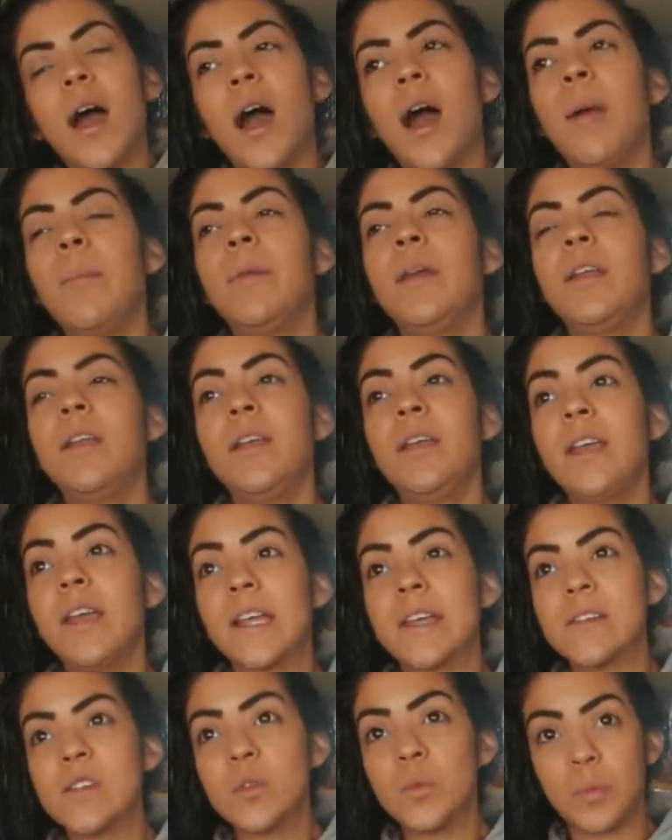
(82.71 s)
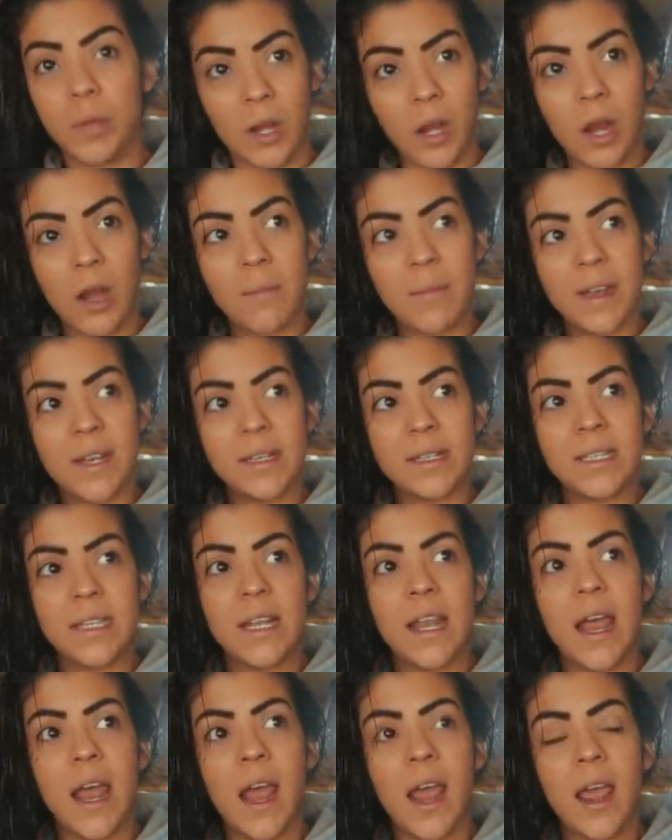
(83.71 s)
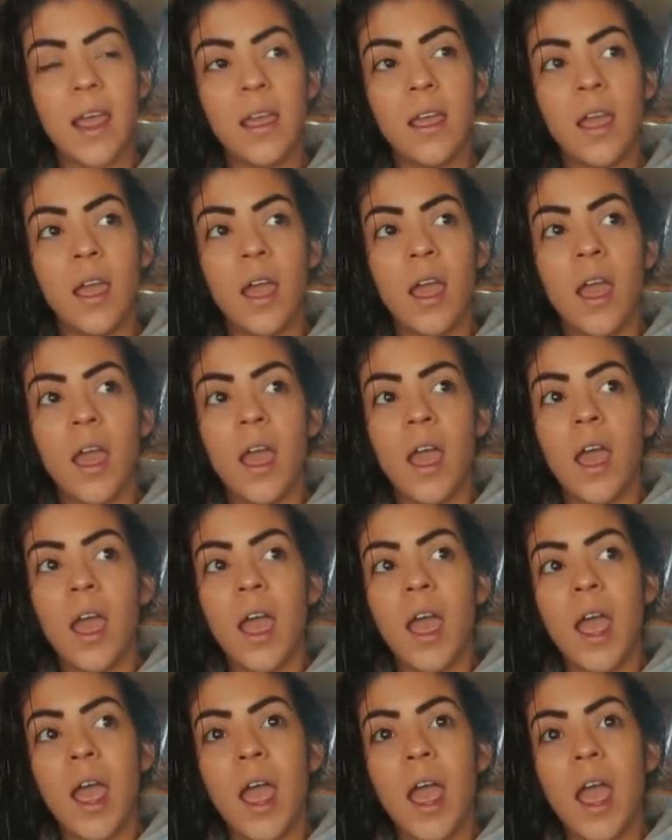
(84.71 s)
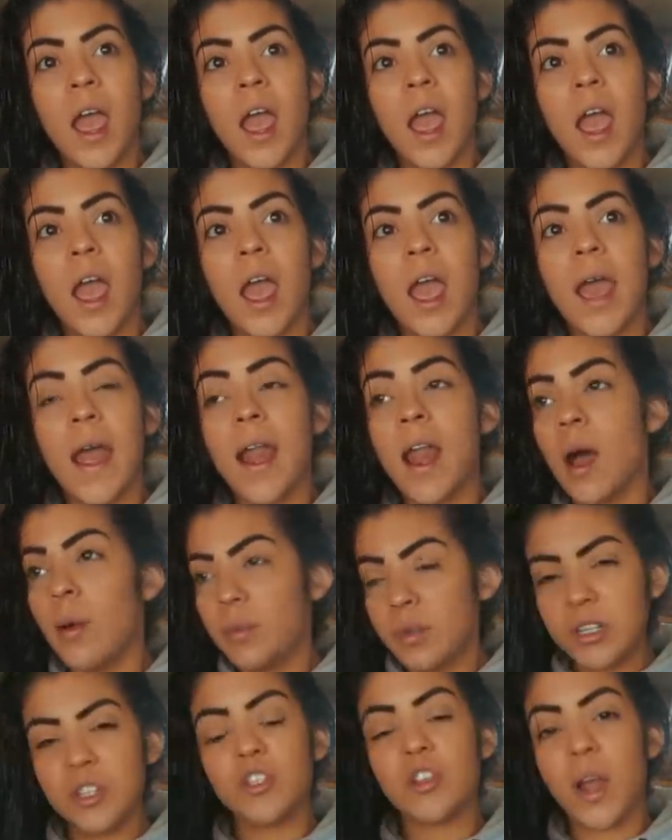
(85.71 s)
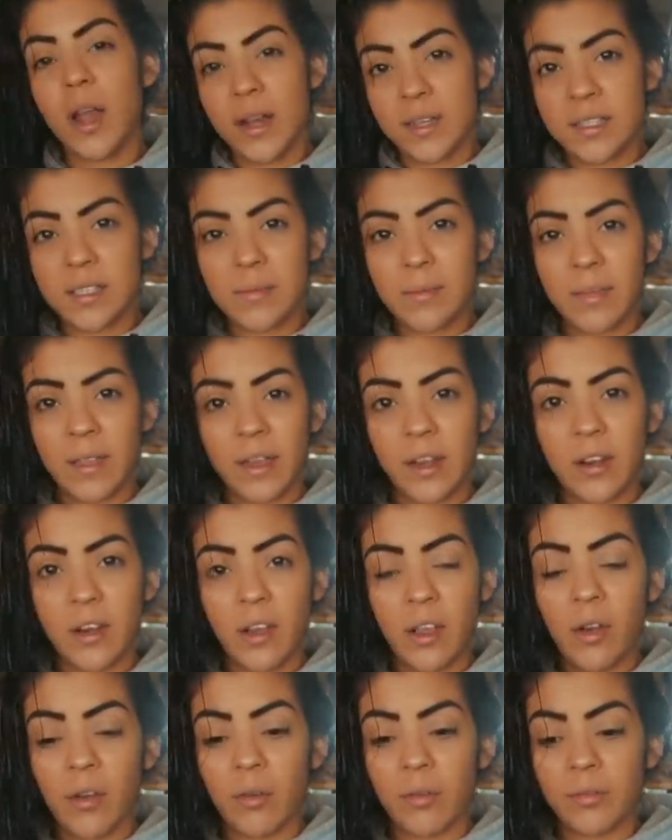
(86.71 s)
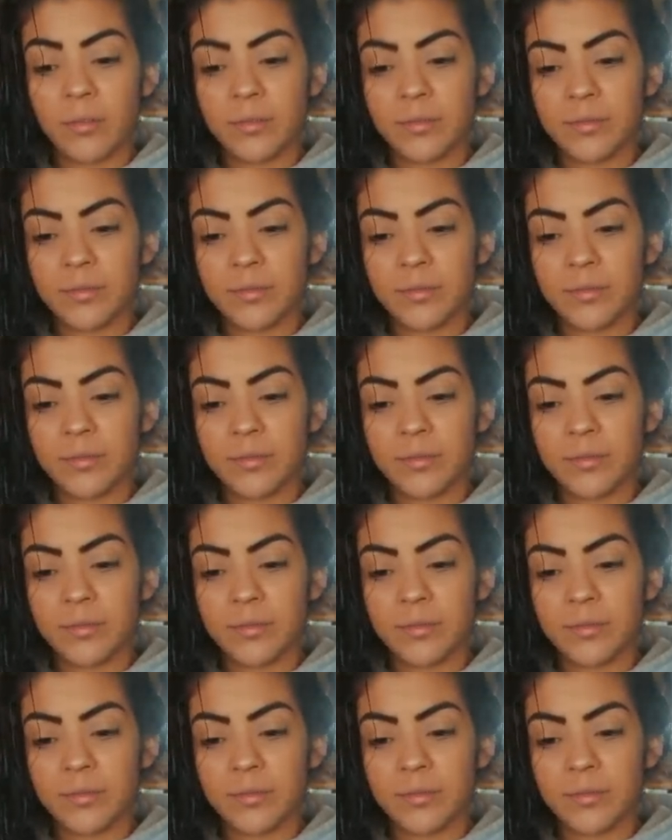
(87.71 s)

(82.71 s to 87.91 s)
I'm gonna experiment today and I'm gonna try something new?